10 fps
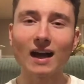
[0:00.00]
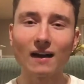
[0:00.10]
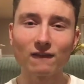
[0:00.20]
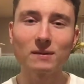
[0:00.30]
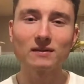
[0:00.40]

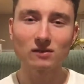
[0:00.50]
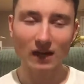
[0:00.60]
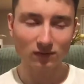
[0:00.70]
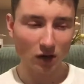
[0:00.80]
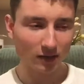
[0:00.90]

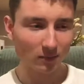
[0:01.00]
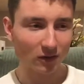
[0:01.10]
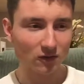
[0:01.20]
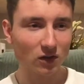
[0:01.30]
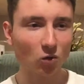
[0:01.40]
I've talked
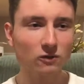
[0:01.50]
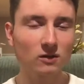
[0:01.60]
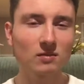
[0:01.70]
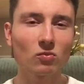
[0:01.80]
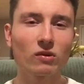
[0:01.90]
about
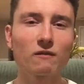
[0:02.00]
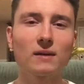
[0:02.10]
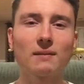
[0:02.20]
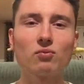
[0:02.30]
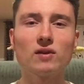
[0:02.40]
stoicism in one of
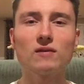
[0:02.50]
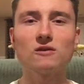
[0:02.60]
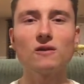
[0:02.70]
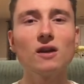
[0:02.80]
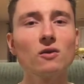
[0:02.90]
my previous
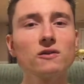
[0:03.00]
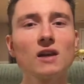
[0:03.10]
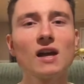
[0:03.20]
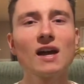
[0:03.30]
videos.